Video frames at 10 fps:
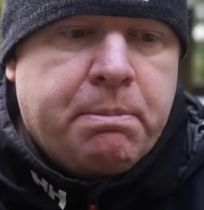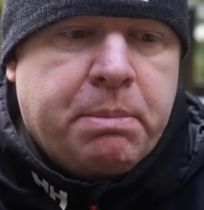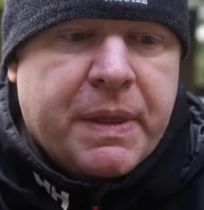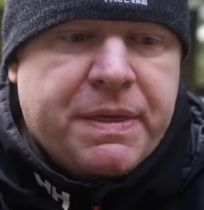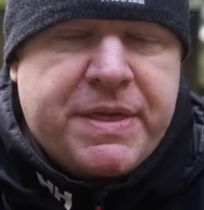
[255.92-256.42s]

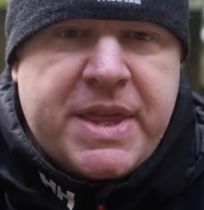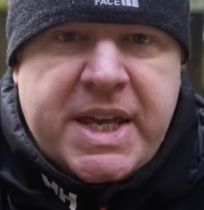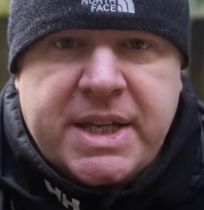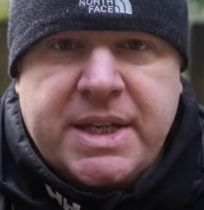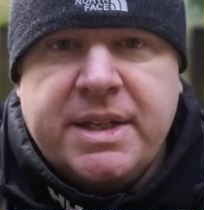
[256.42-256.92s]
but
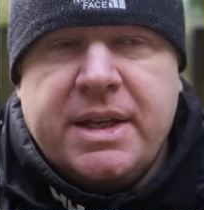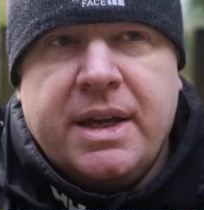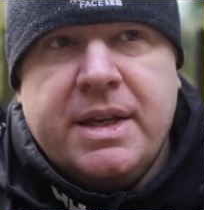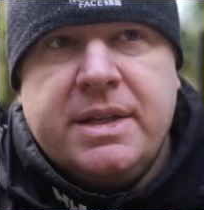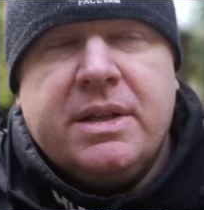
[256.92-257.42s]
this
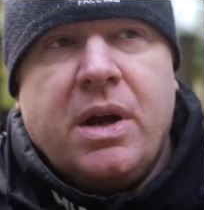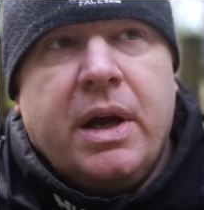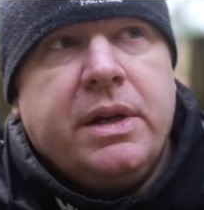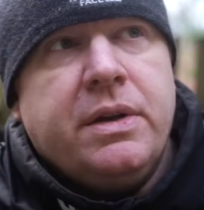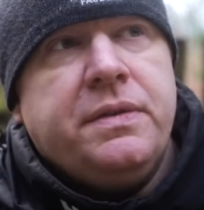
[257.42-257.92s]
is
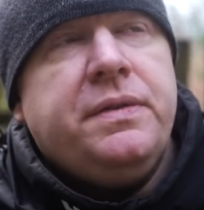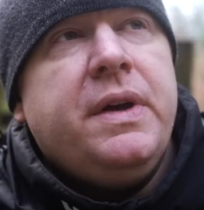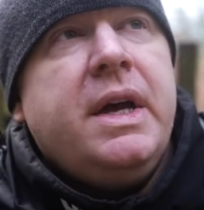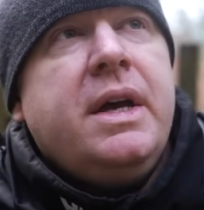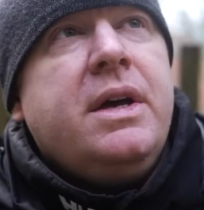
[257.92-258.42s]
kind of,
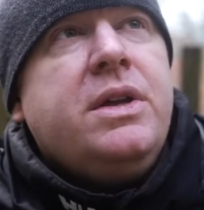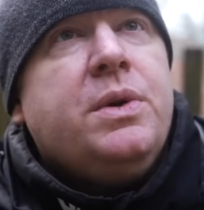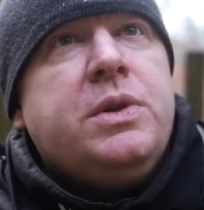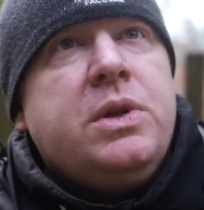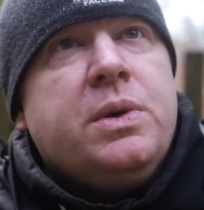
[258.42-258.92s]

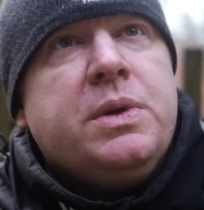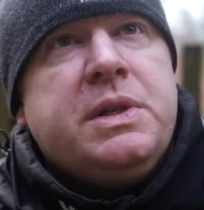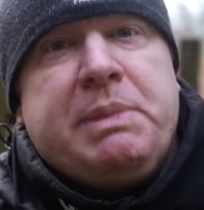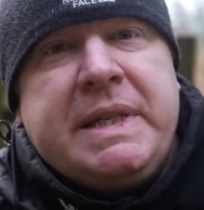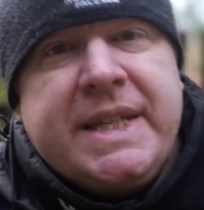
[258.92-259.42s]
you're
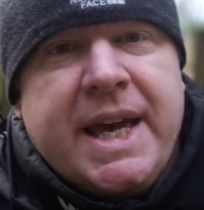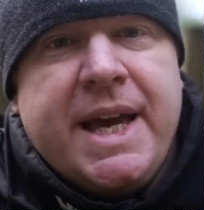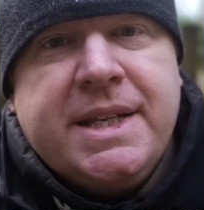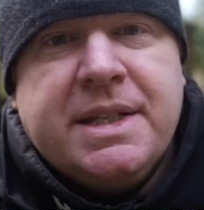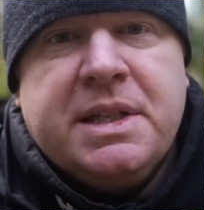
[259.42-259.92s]
splitting
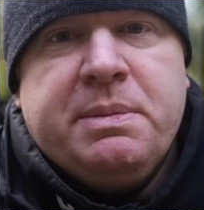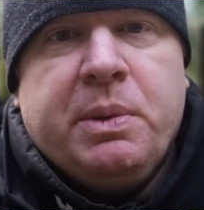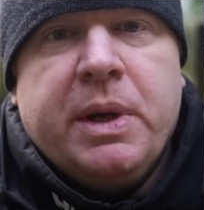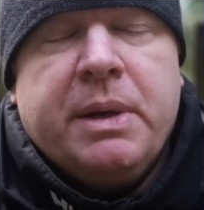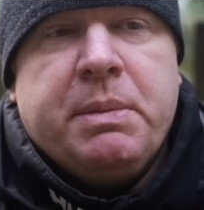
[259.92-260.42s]
hairs at this
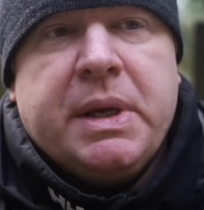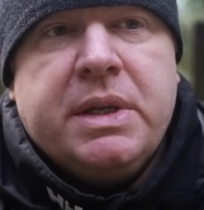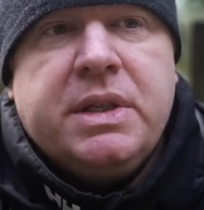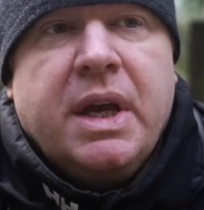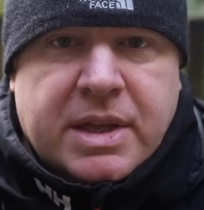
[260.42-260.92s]
point,
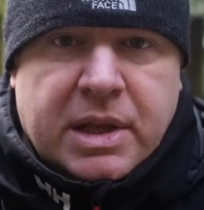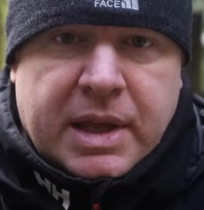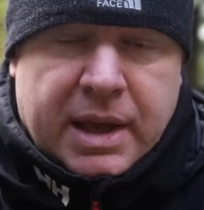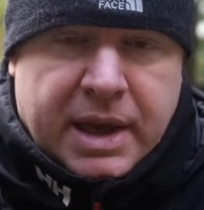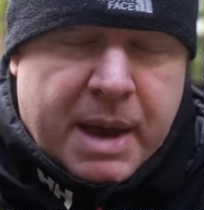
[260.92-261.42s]
because
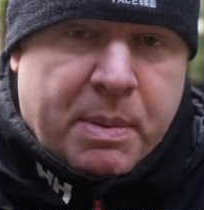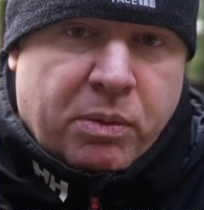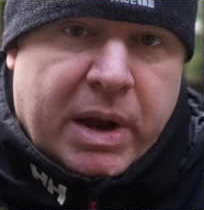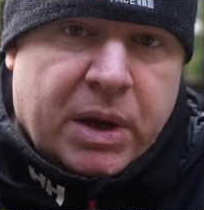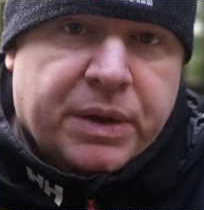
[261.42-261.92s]
the keeper
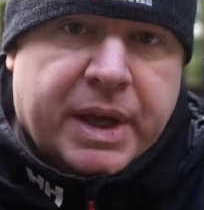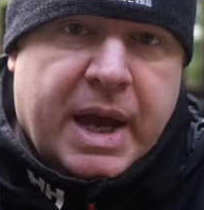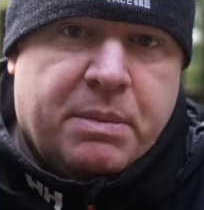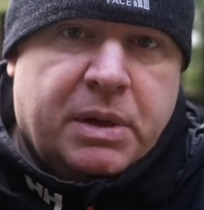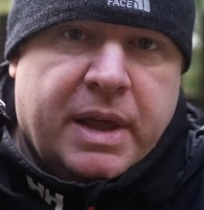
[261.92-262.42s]
rate on a
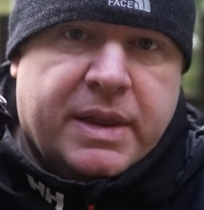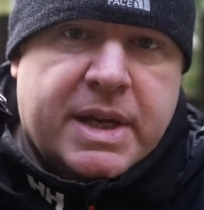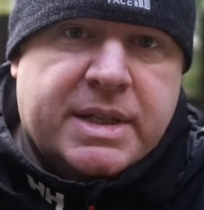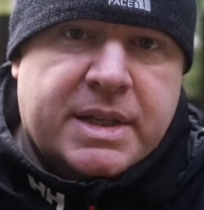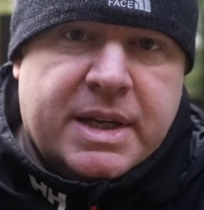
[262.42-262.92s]
camera like
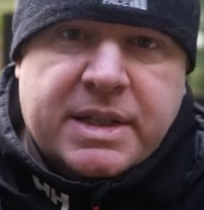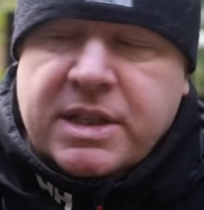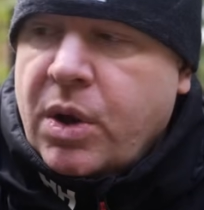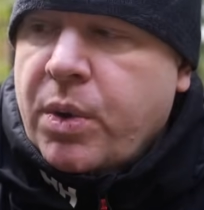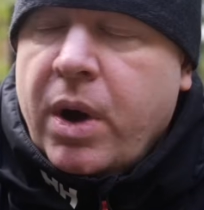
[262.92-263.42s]
this is
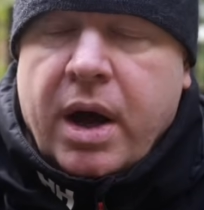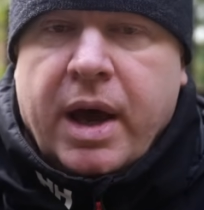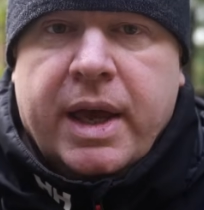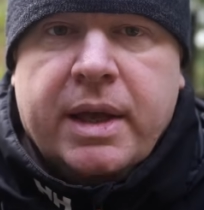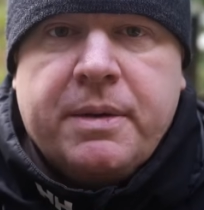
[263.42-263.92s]
so
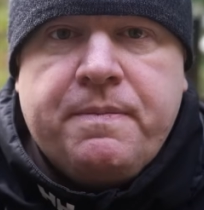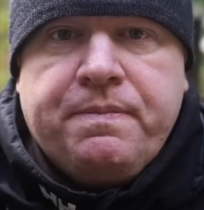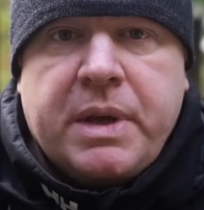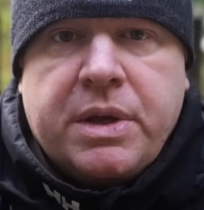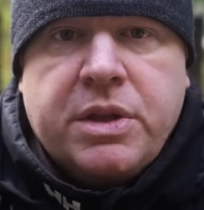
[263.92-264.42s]
high
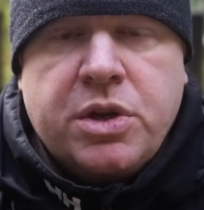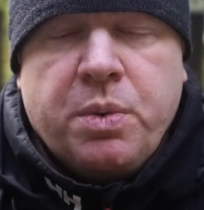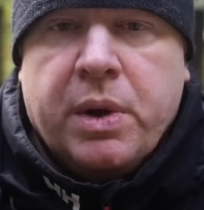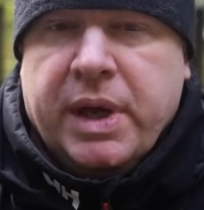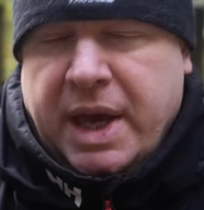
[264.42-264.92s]
that you
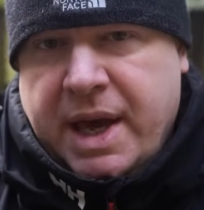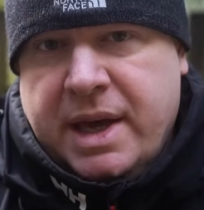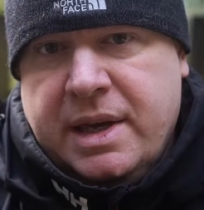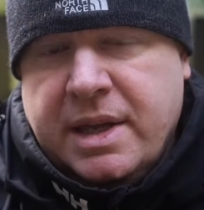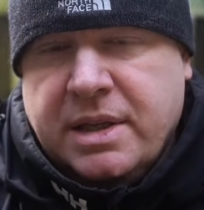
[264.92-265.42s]
won't
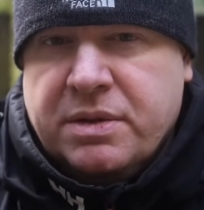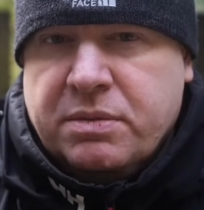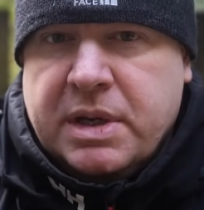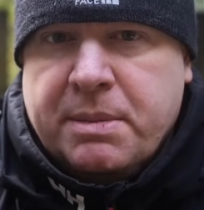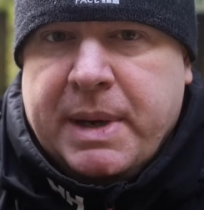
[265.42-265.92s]
care. It doesn't
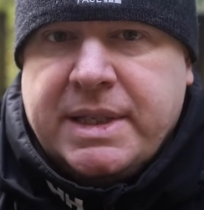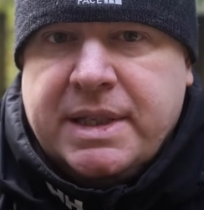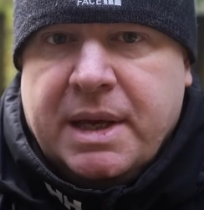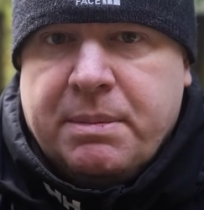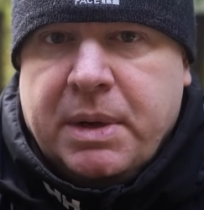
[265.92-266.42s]
really
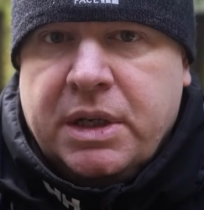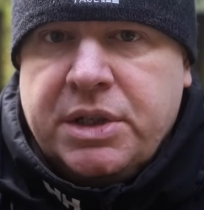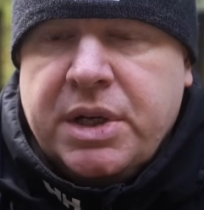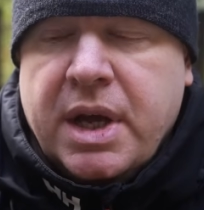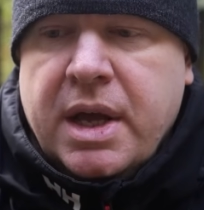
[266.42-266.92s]
matter that
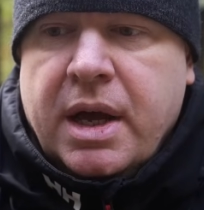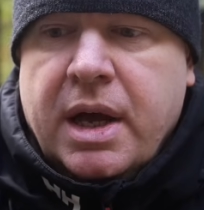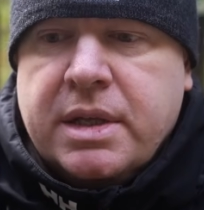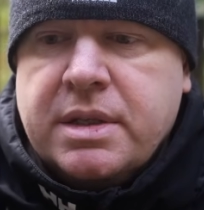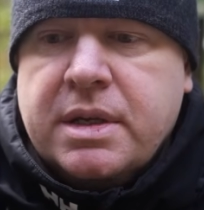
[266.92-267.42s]
much.
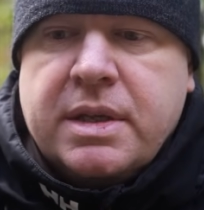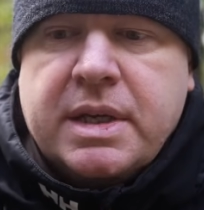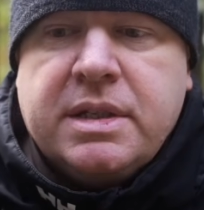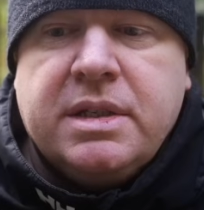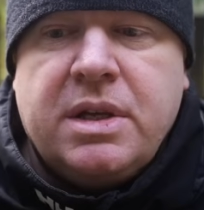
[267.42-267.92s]
And
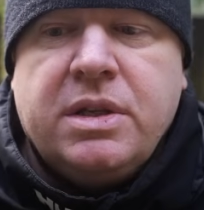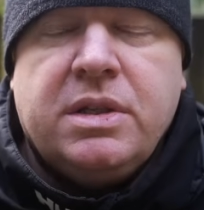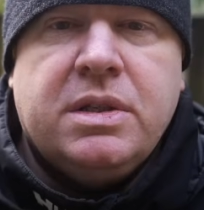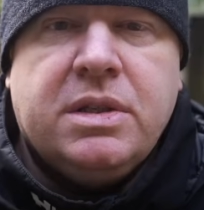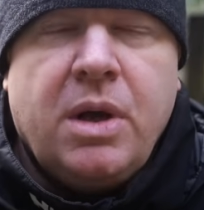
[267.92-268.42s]
there's
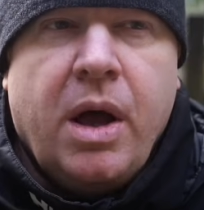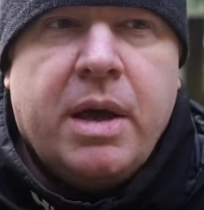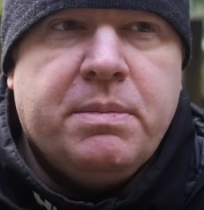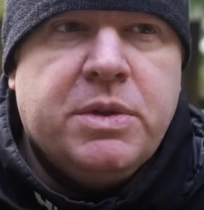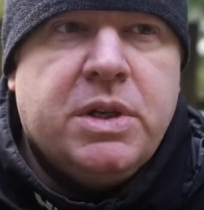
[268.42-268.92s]
certain
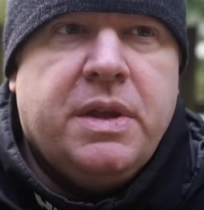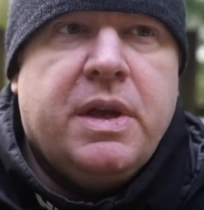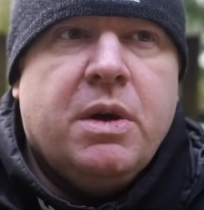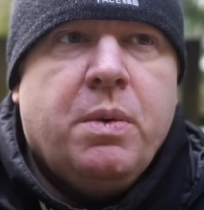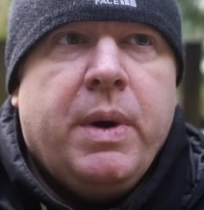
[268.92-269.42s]
times, I
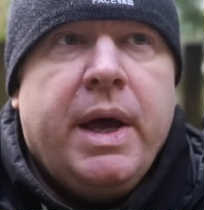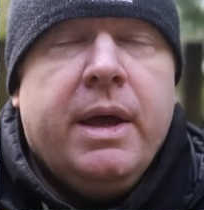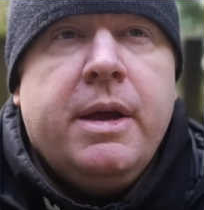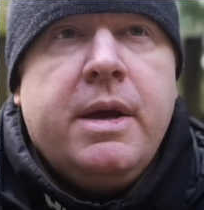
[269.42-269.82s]
think, where